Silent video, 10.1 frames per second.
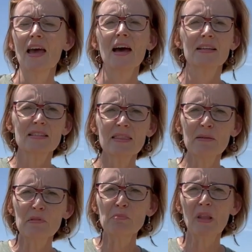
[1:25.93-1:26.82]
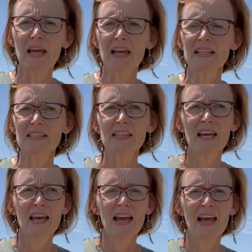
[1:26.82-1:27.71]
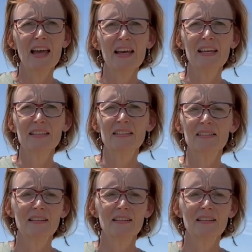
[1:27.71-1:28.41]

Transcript: I sent them the plans, and